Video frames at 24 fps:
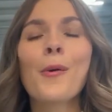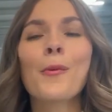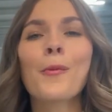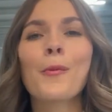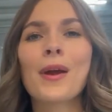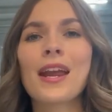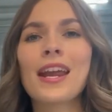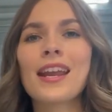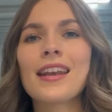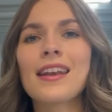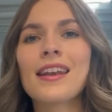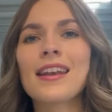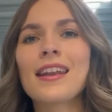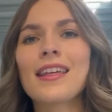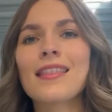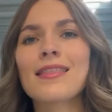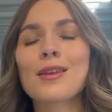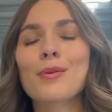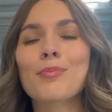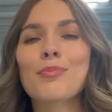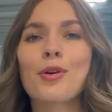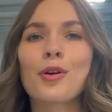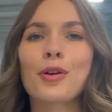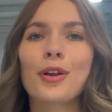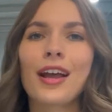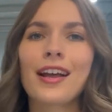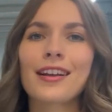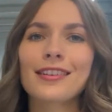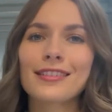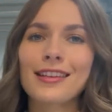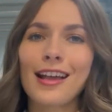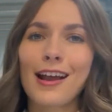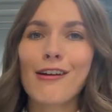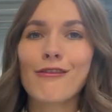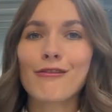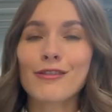When the
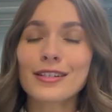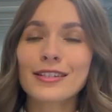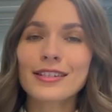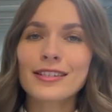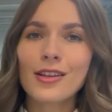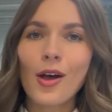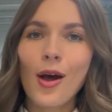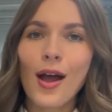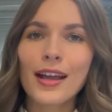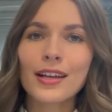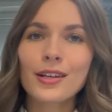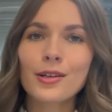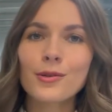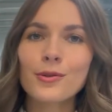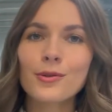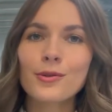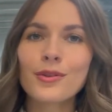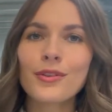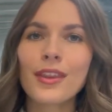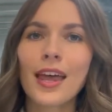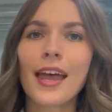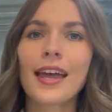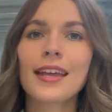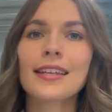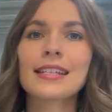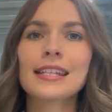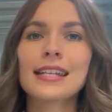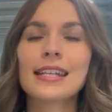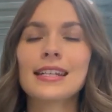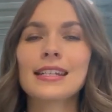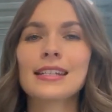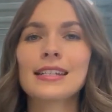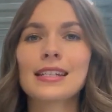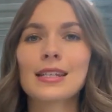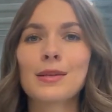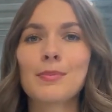products are recycled, they
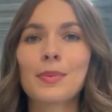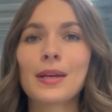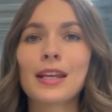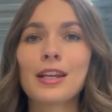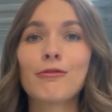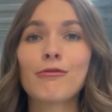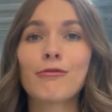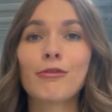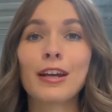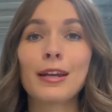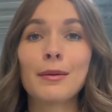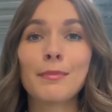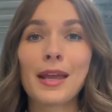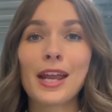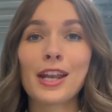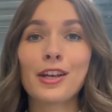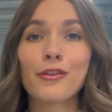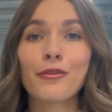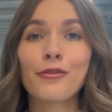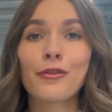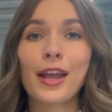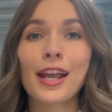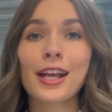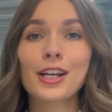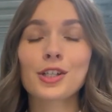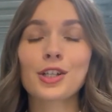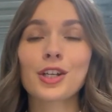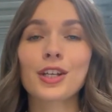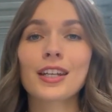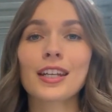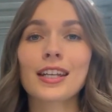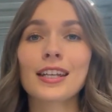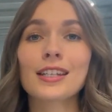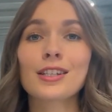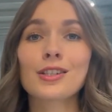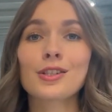tend to be
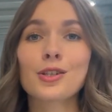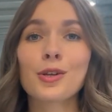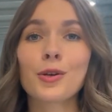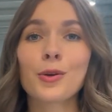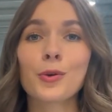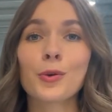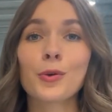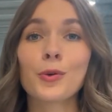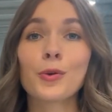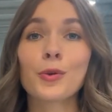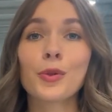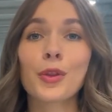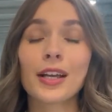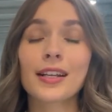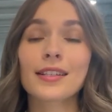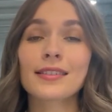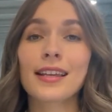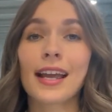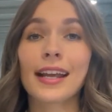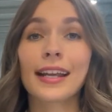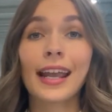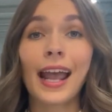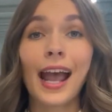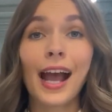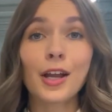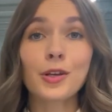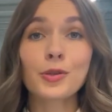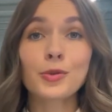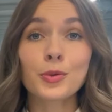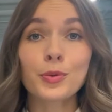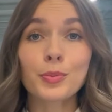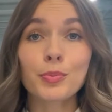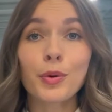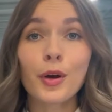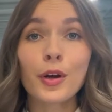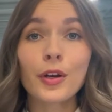remanufactured into things like
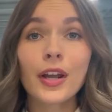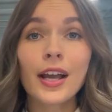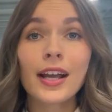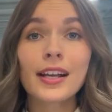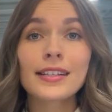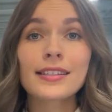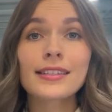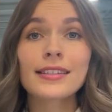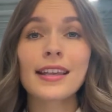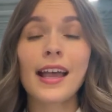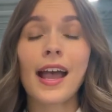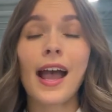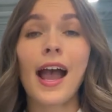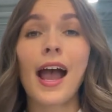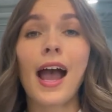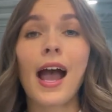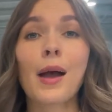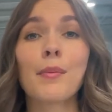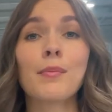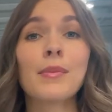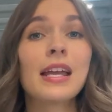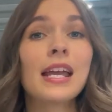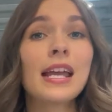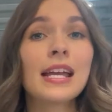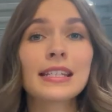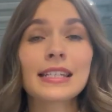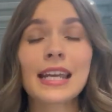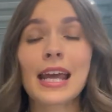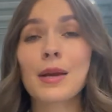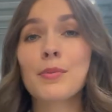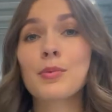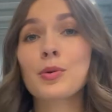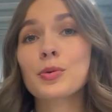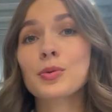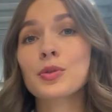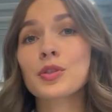outdoor products, um,
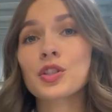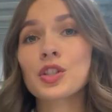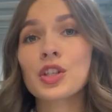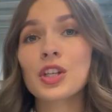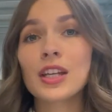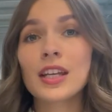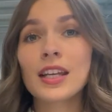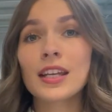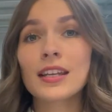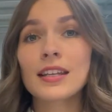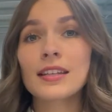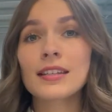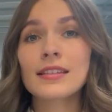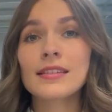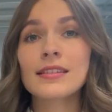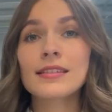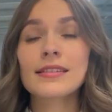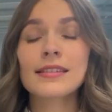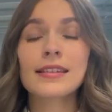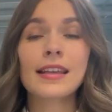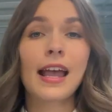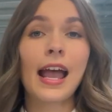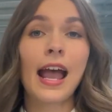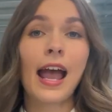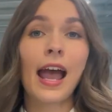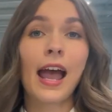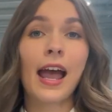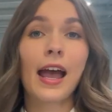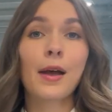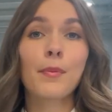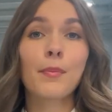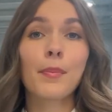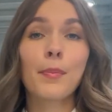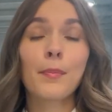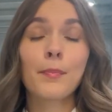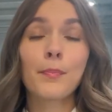tables, chairs,
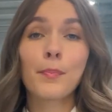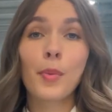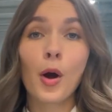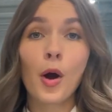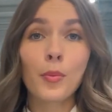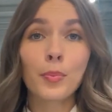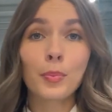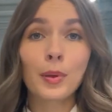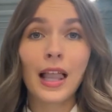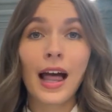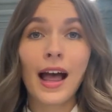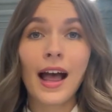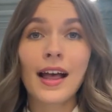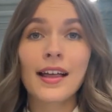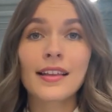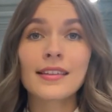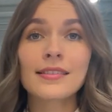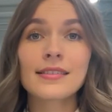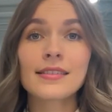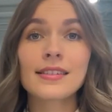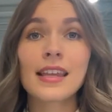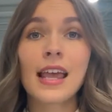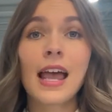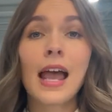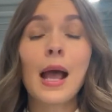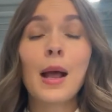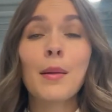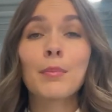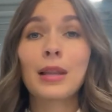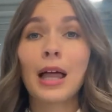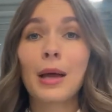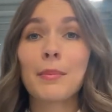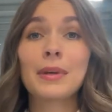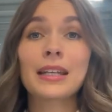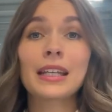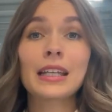uh, pot plants,
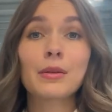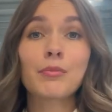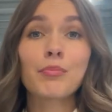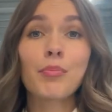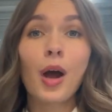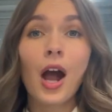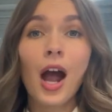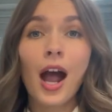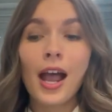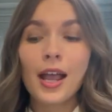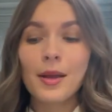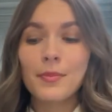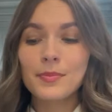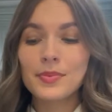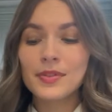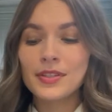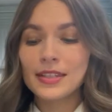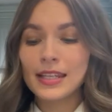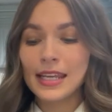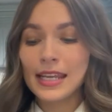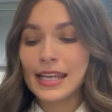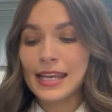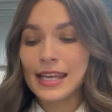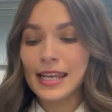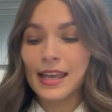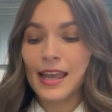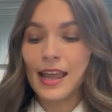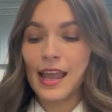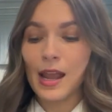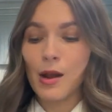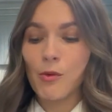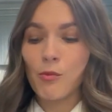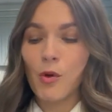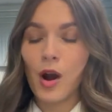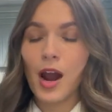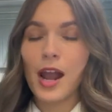plumbing and pipes. Here
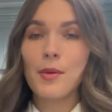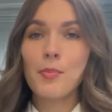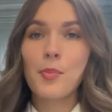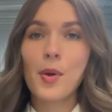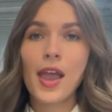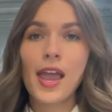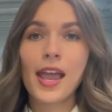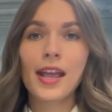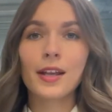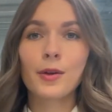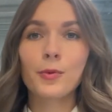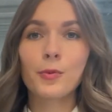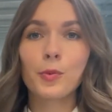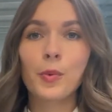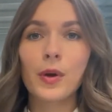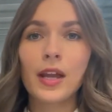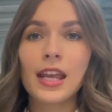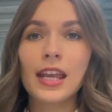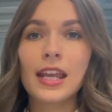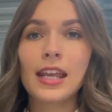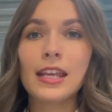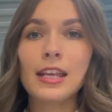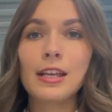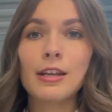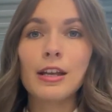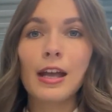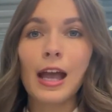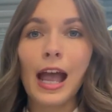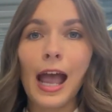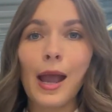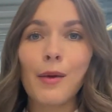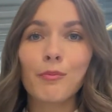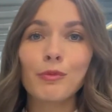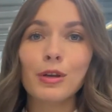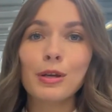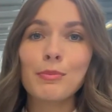at Waipak, we
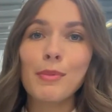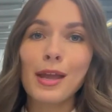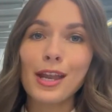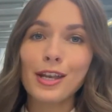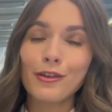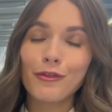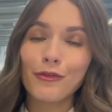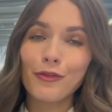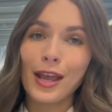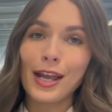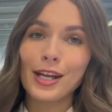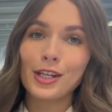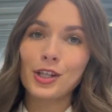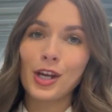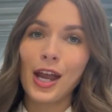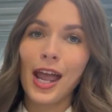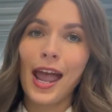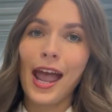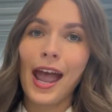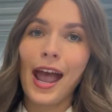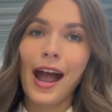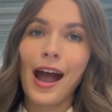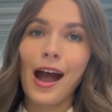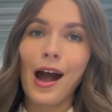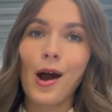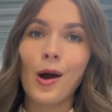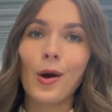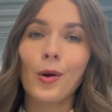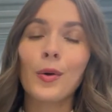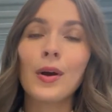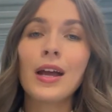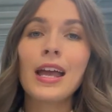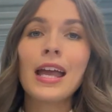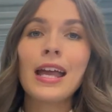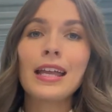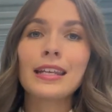um, remanufacture
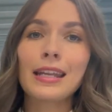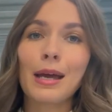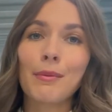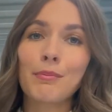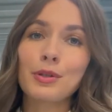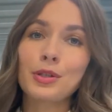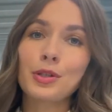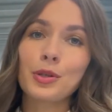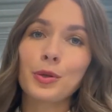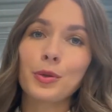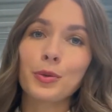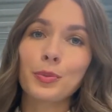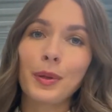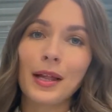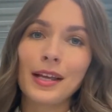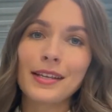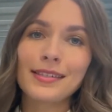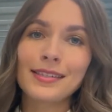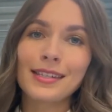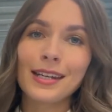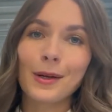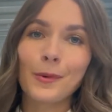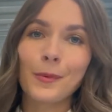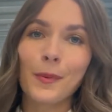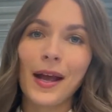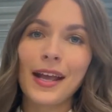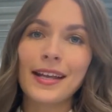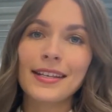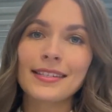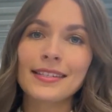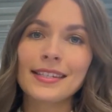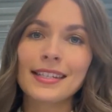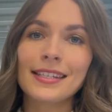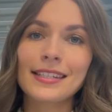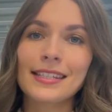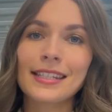our number two plastic
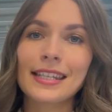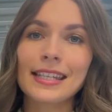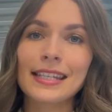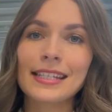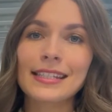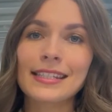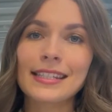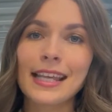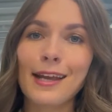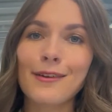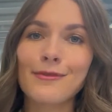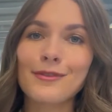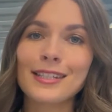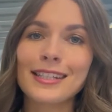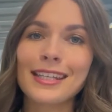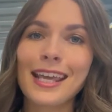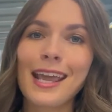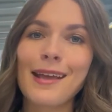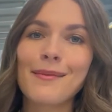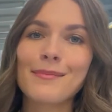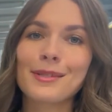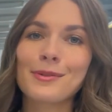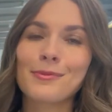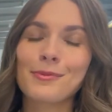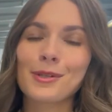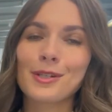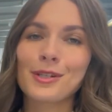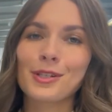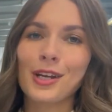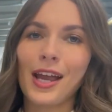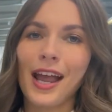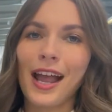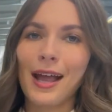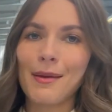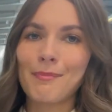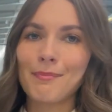waste into these safety kits,
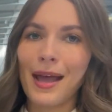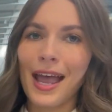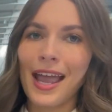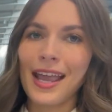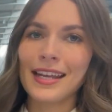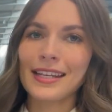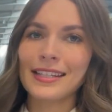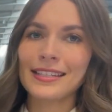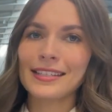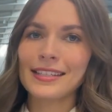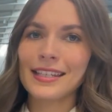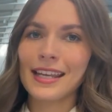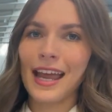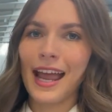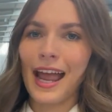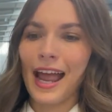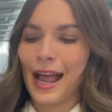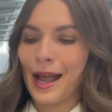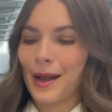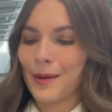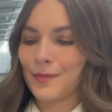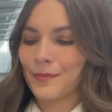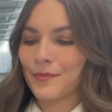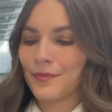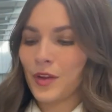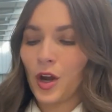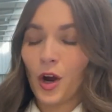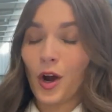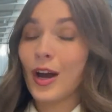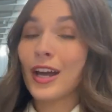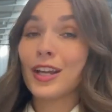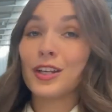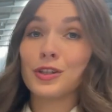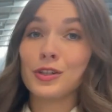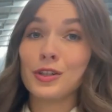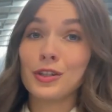which are made um,
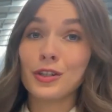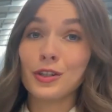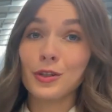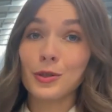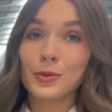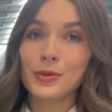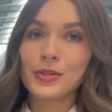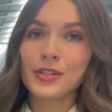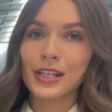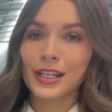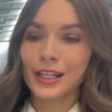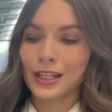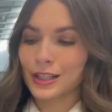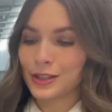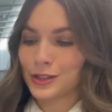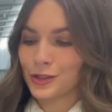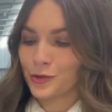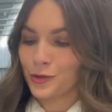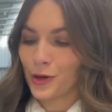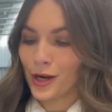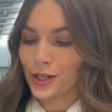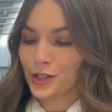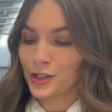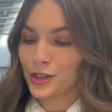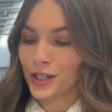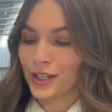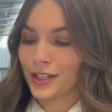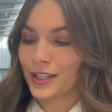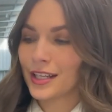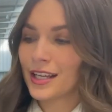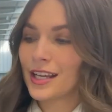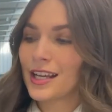or in, used in construction.